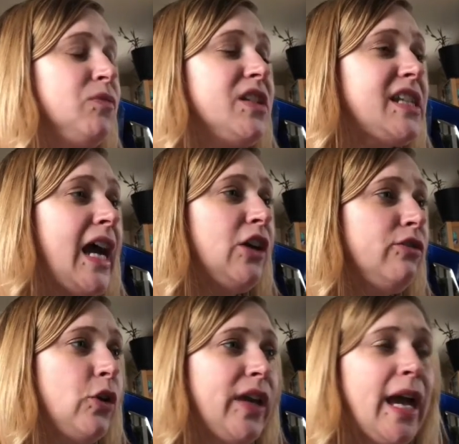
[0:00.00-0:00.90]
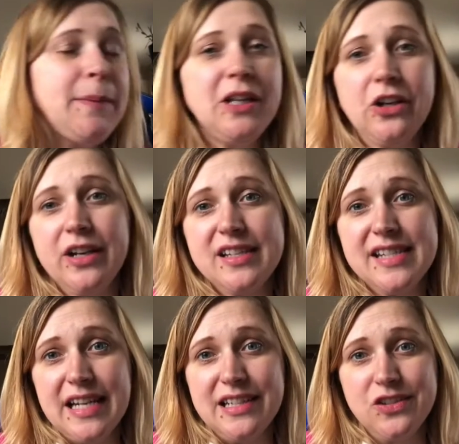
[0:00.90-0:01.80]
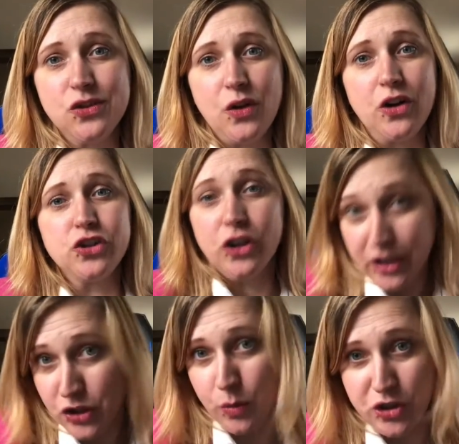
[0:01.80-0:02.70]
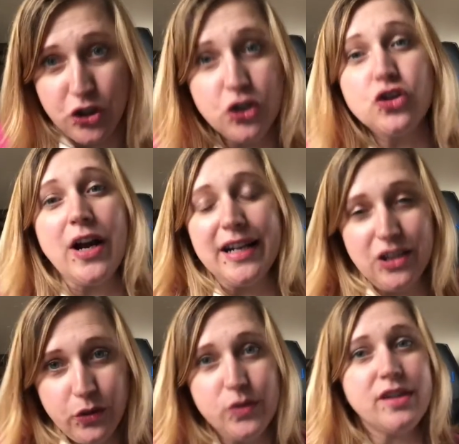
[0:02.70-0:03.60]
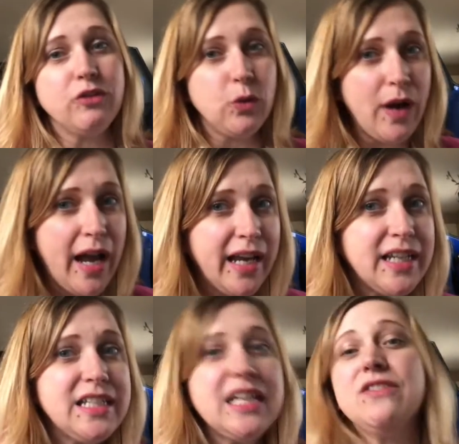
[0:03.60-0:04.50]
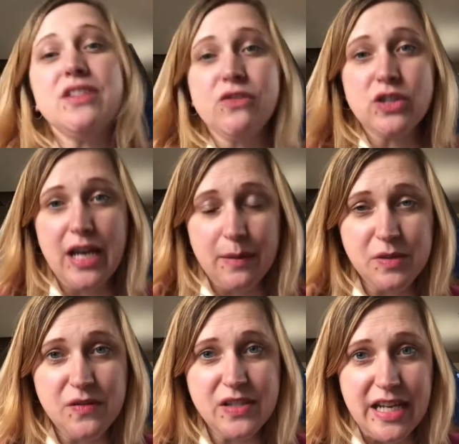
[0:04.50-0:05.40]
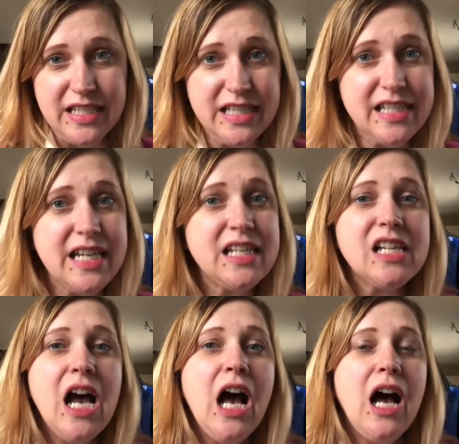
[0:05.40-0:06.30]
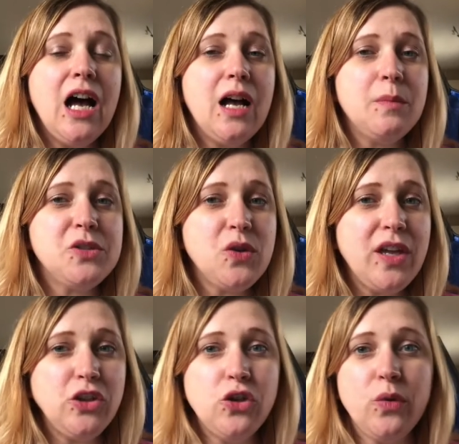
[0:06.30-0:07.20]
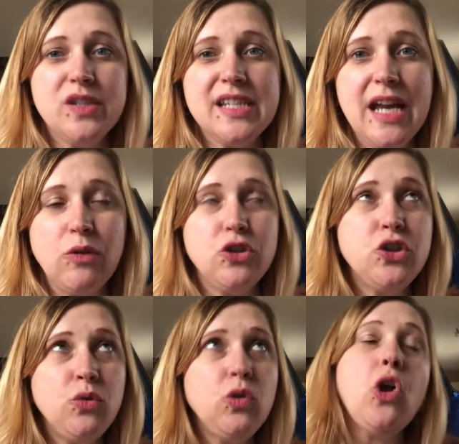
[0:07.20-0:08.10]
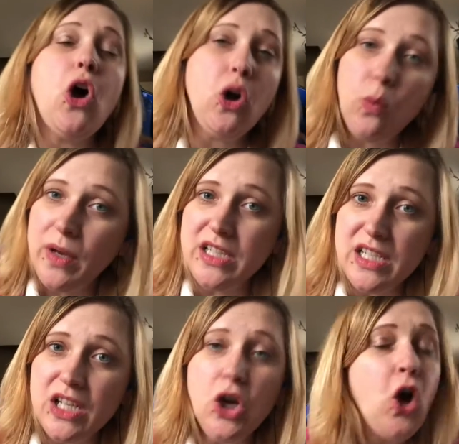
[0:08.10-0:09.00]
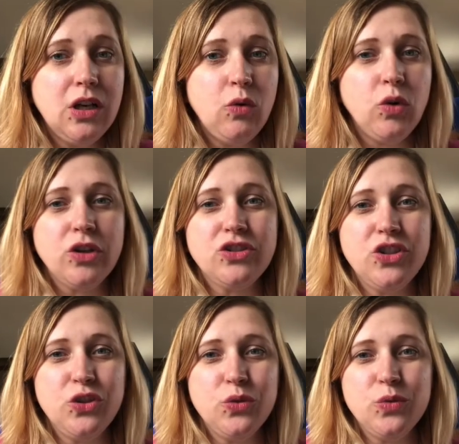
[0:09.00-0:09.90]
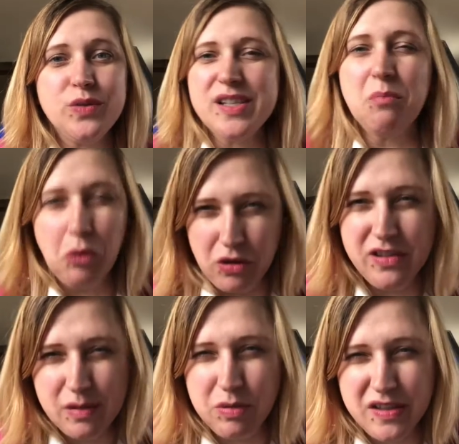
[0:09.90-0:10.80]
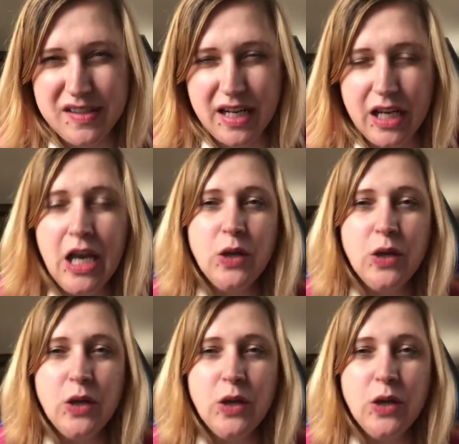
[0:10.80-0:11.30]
Style, vocabulary, and sentence structure. I do want you to try to use a variety of different types of sentences so that you don't sound too long-winded or too simplistic.